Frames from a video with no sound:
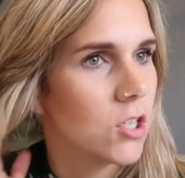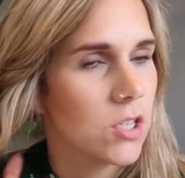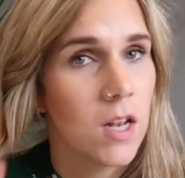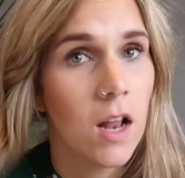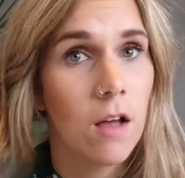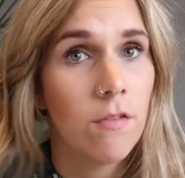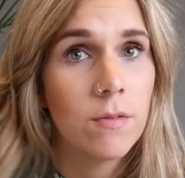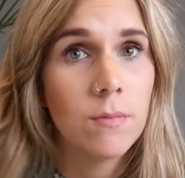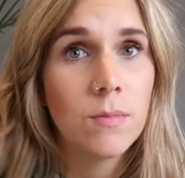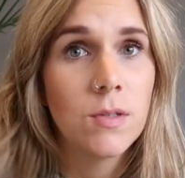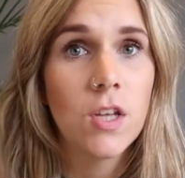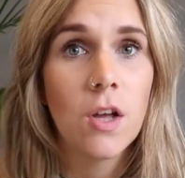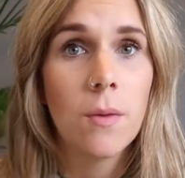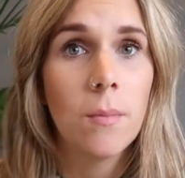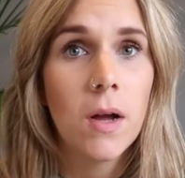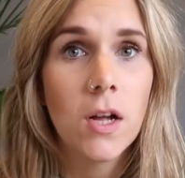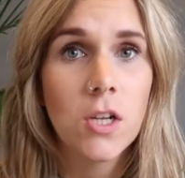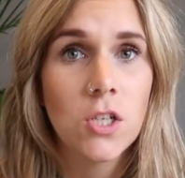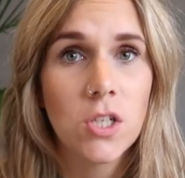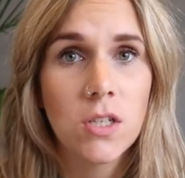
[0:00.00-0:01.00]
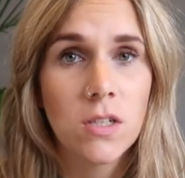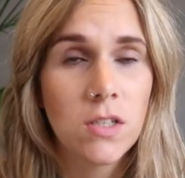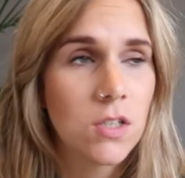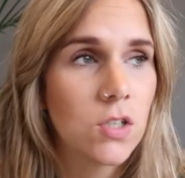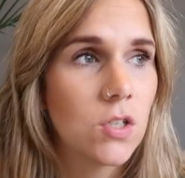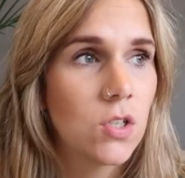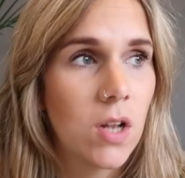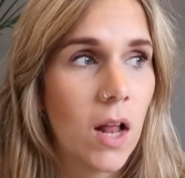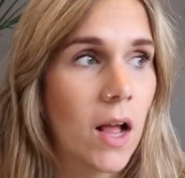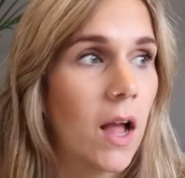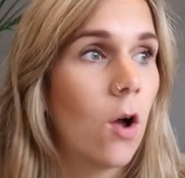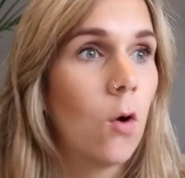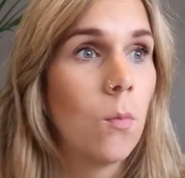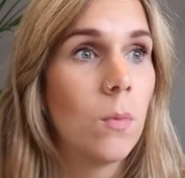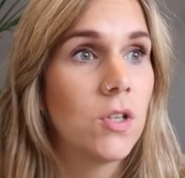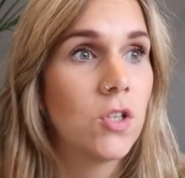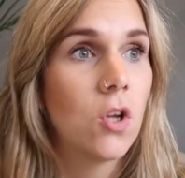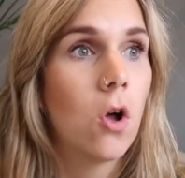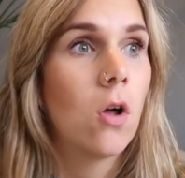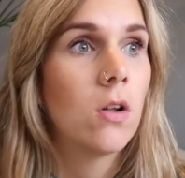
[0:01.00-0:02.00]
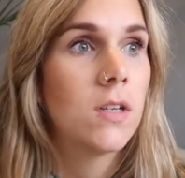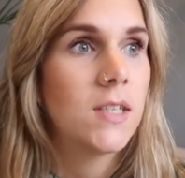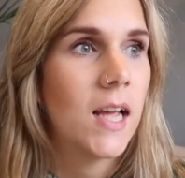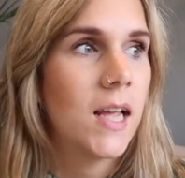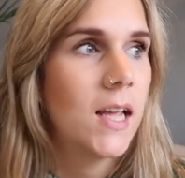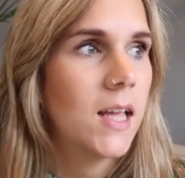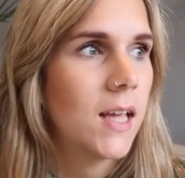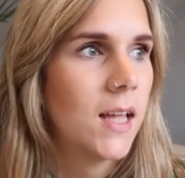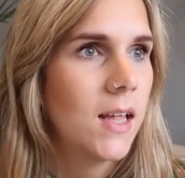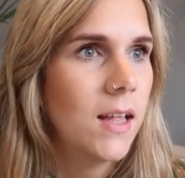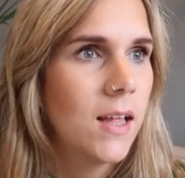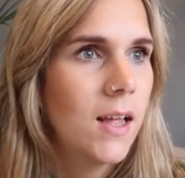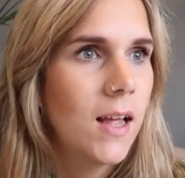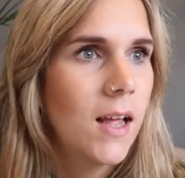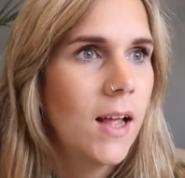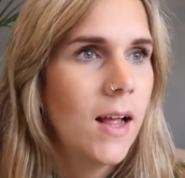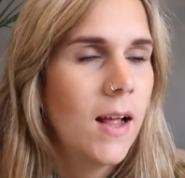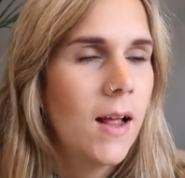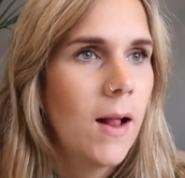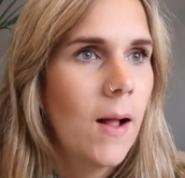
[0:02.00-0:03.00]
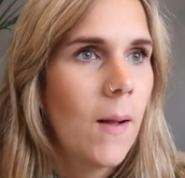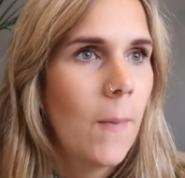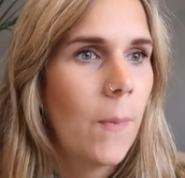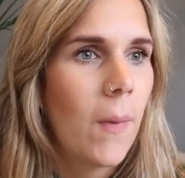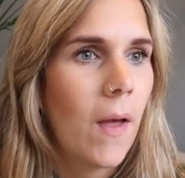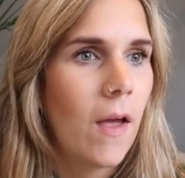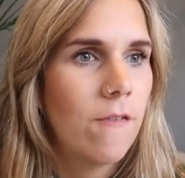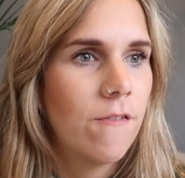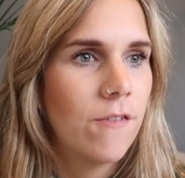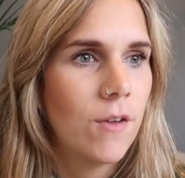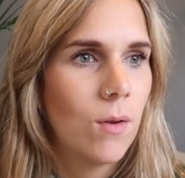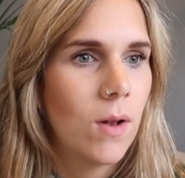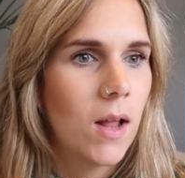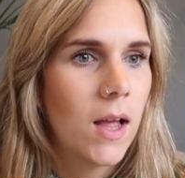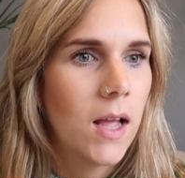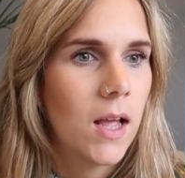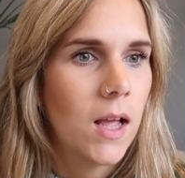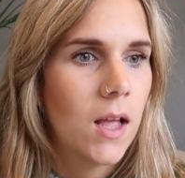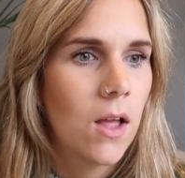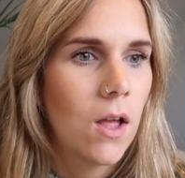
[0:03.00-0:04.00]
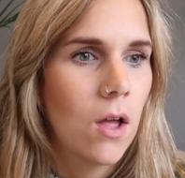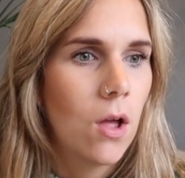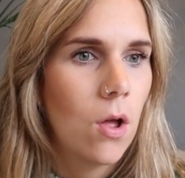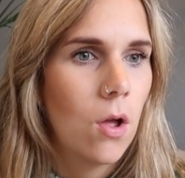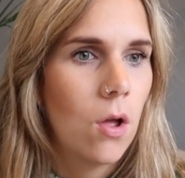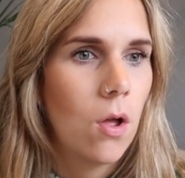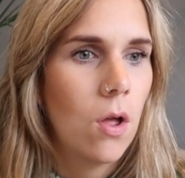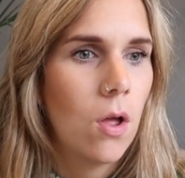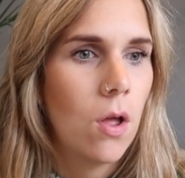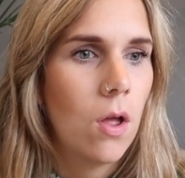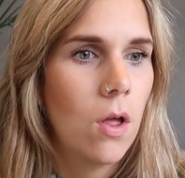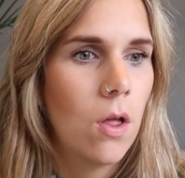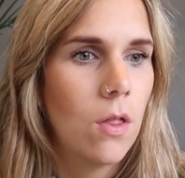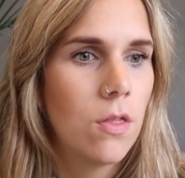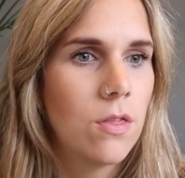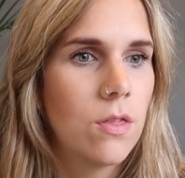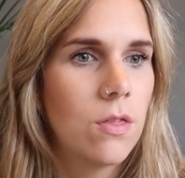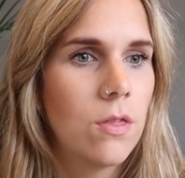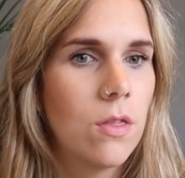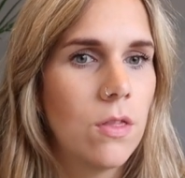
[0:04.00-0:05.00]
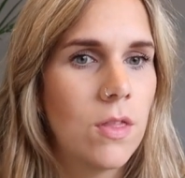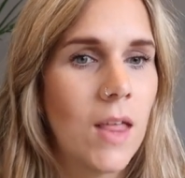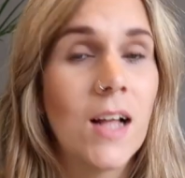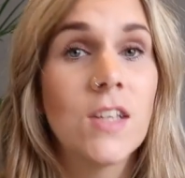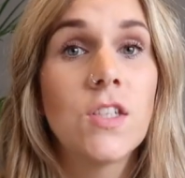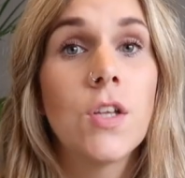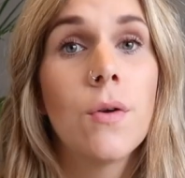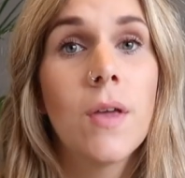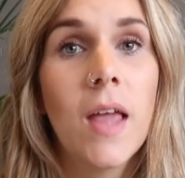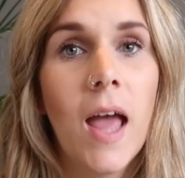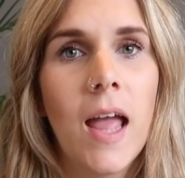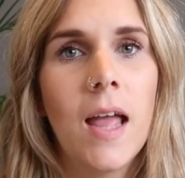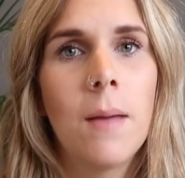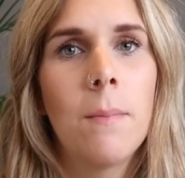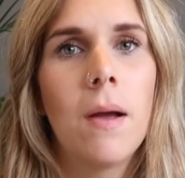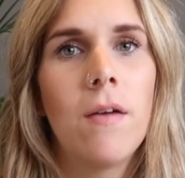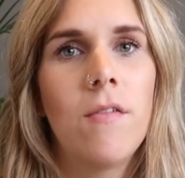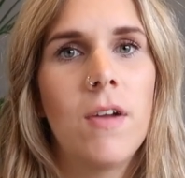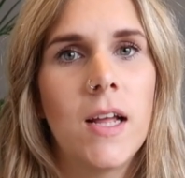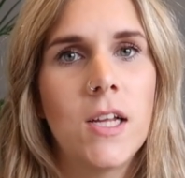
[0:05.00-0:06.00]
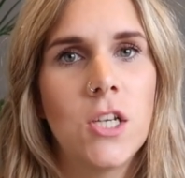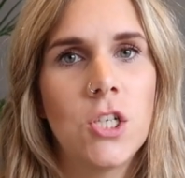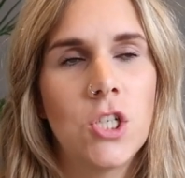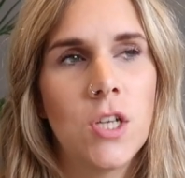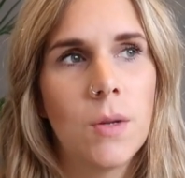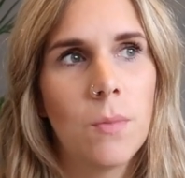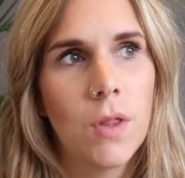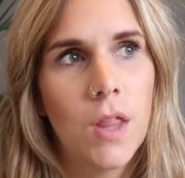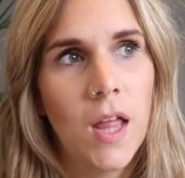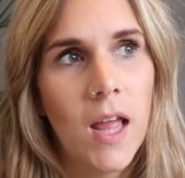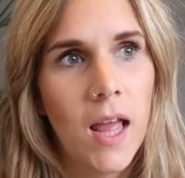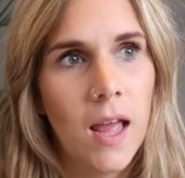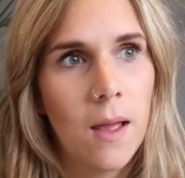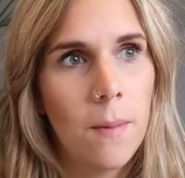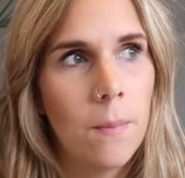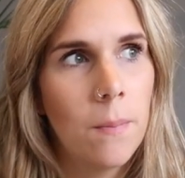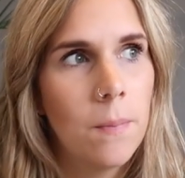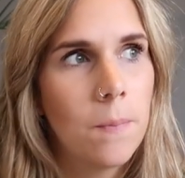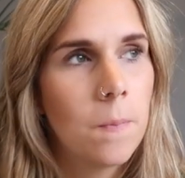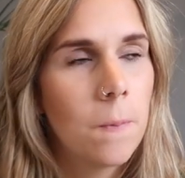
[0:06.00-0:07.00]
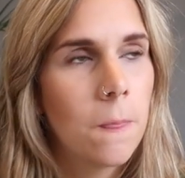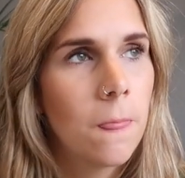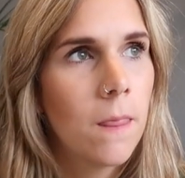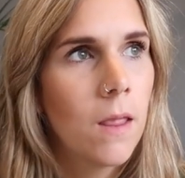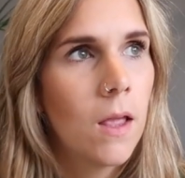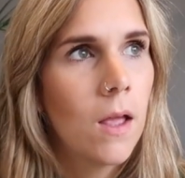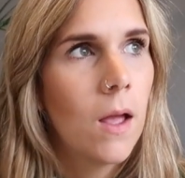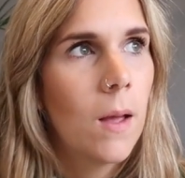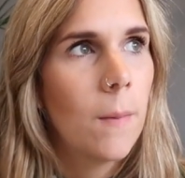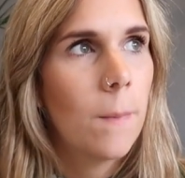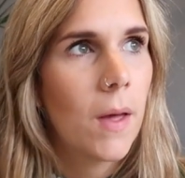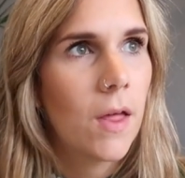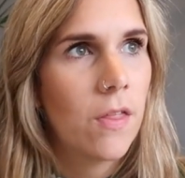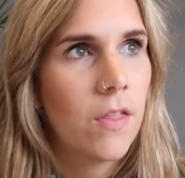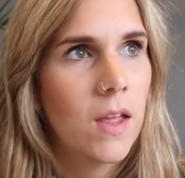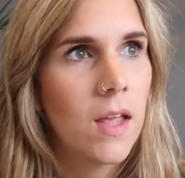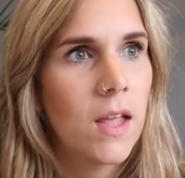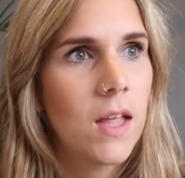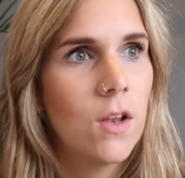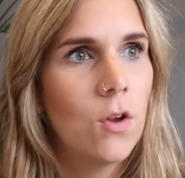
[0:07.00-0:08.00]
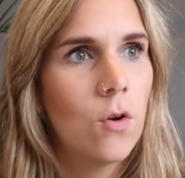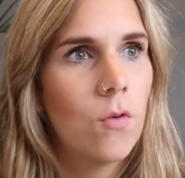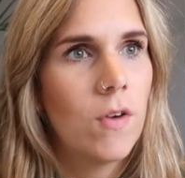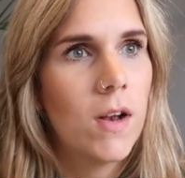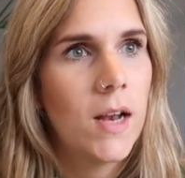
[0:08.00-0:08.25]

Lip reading: love him so much, it's like I almost can't take it. But I feel like that's okay in my relationship with him, but I think in your